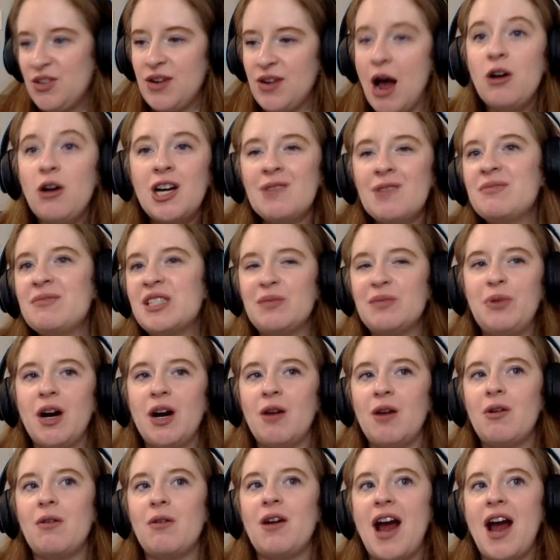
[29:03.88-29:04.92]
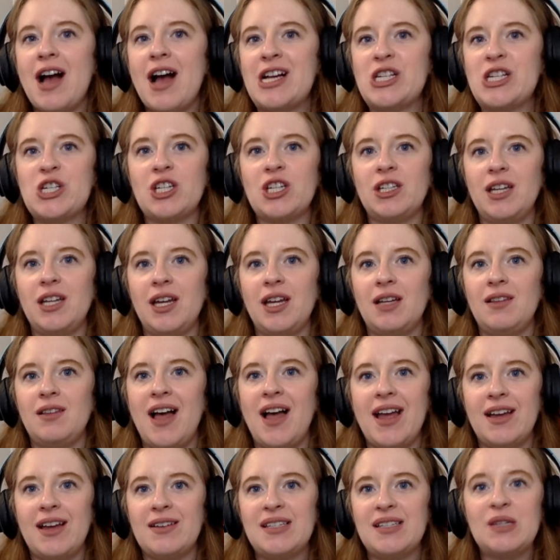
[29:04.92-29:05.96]
now comes the part where we're actually
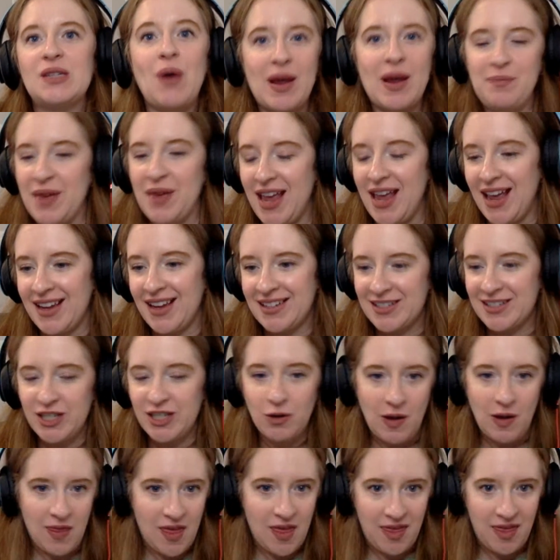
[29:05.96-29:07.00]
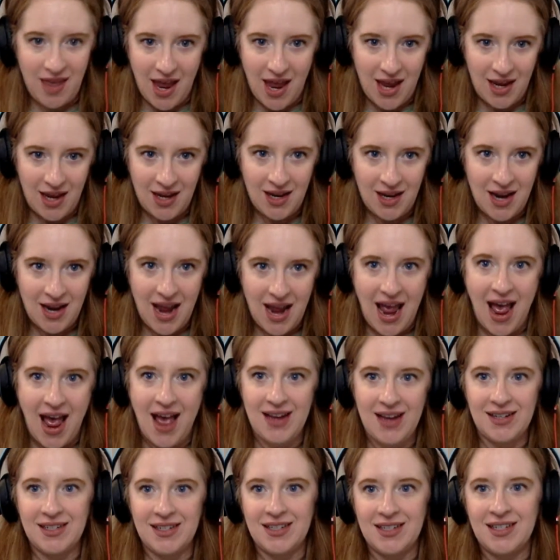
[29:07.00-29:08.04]
like swiping, doing the thing.
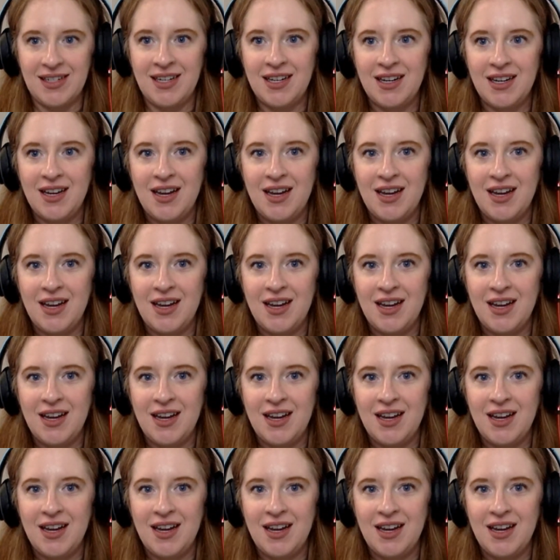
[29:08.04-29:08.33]
And